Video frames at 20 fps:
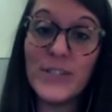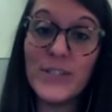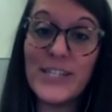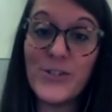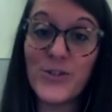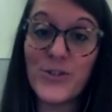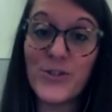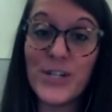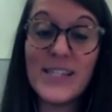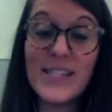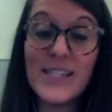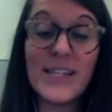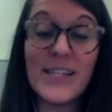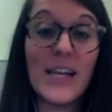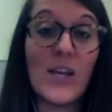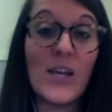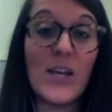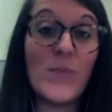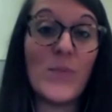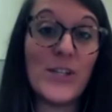history
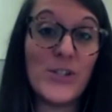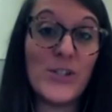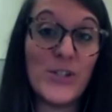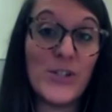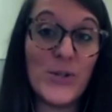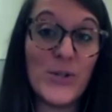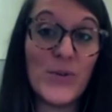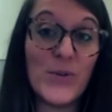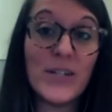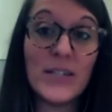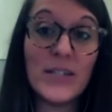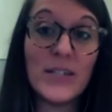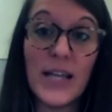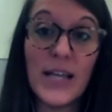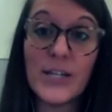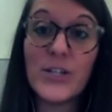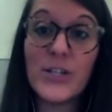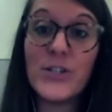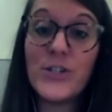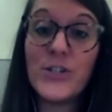study, we do
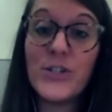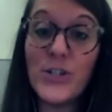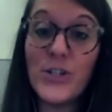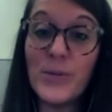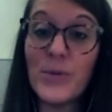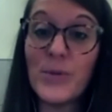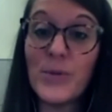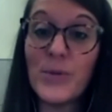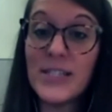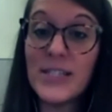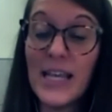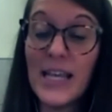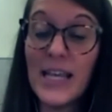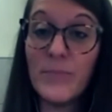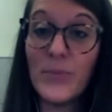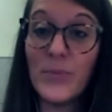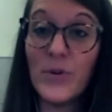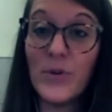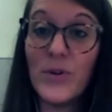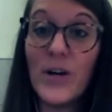collect tumor
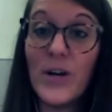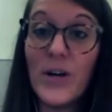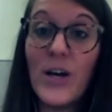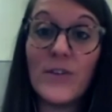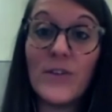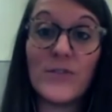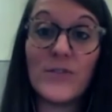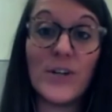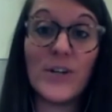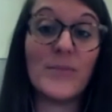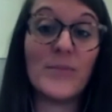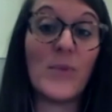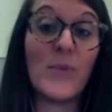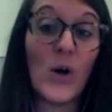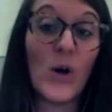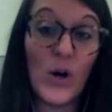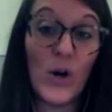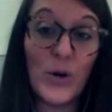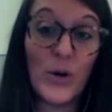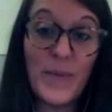sample
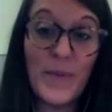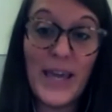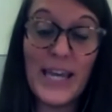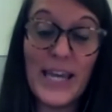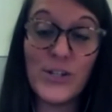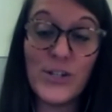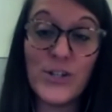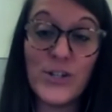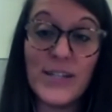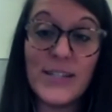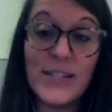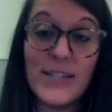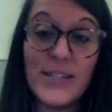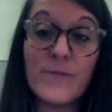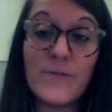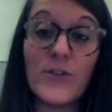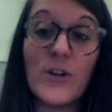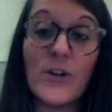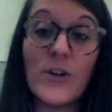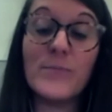from all
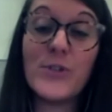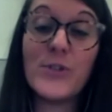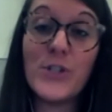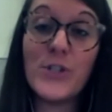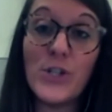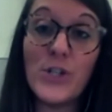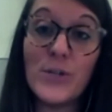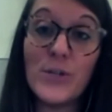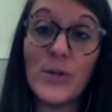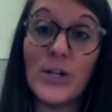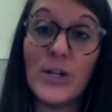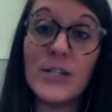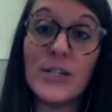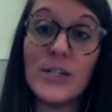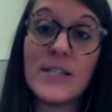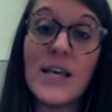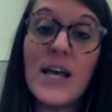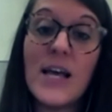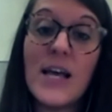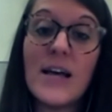patients from tumors
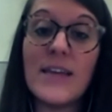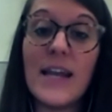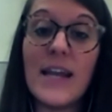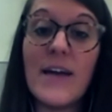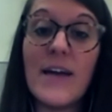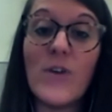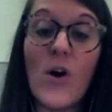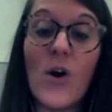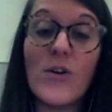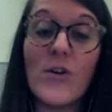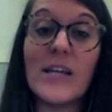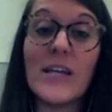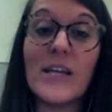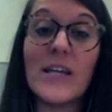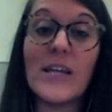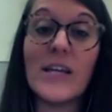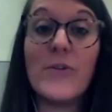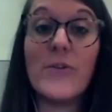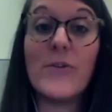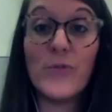that have already
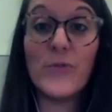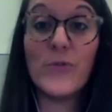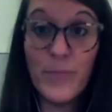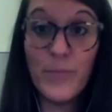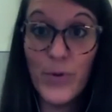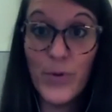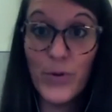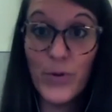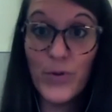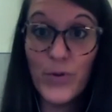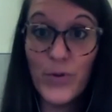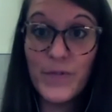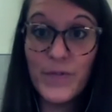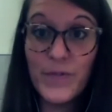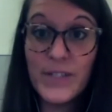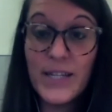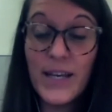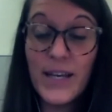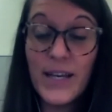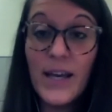been removed.
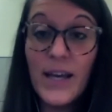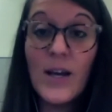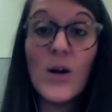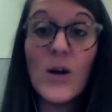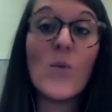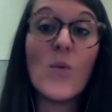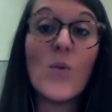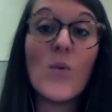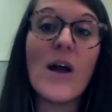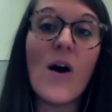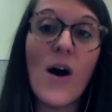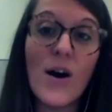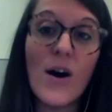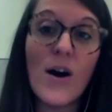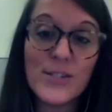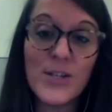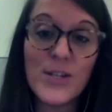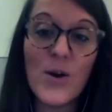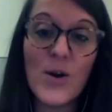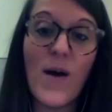We
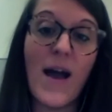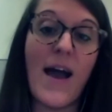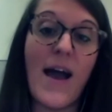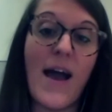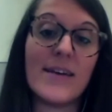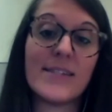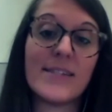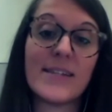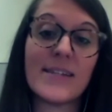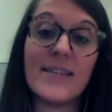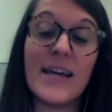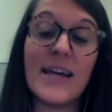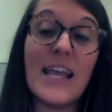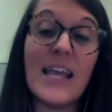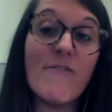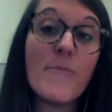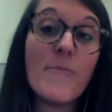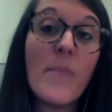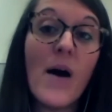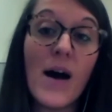also ask that if
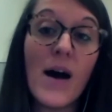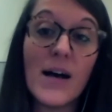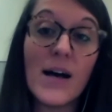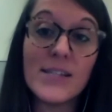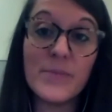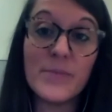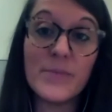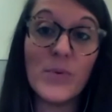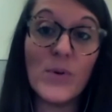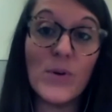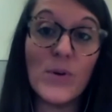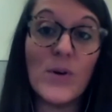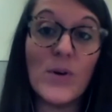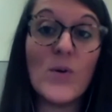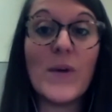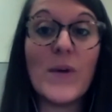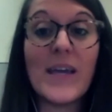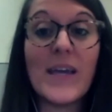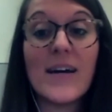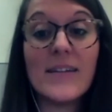possible, we
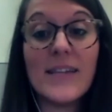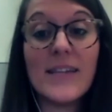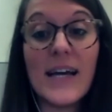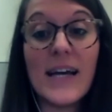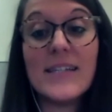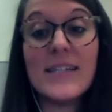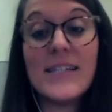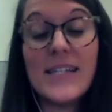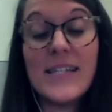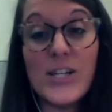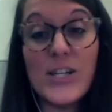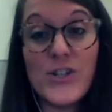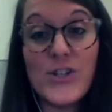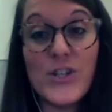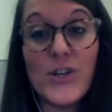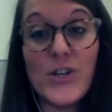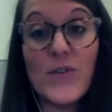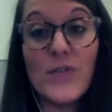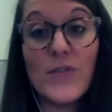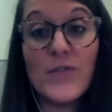collect tissue
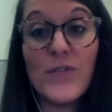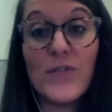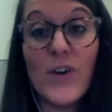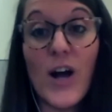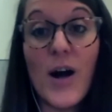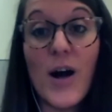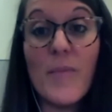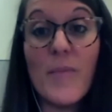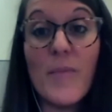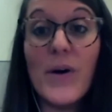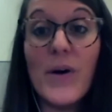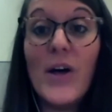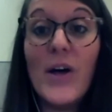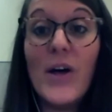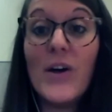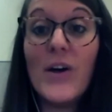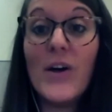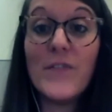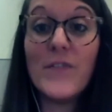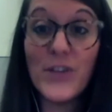from
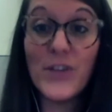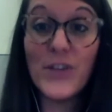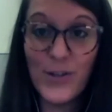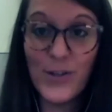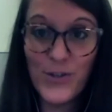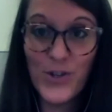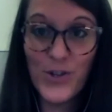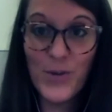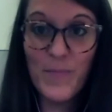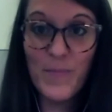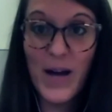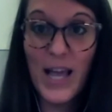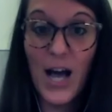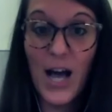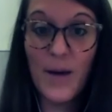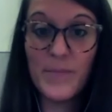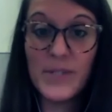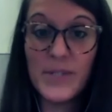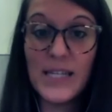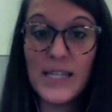future
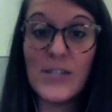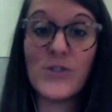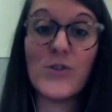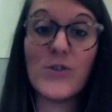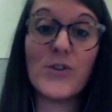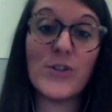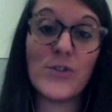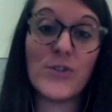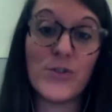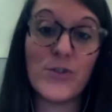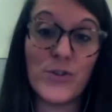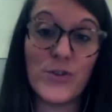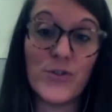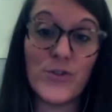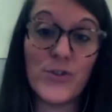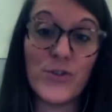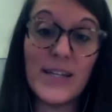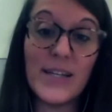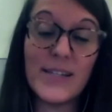biopsies or surgeries.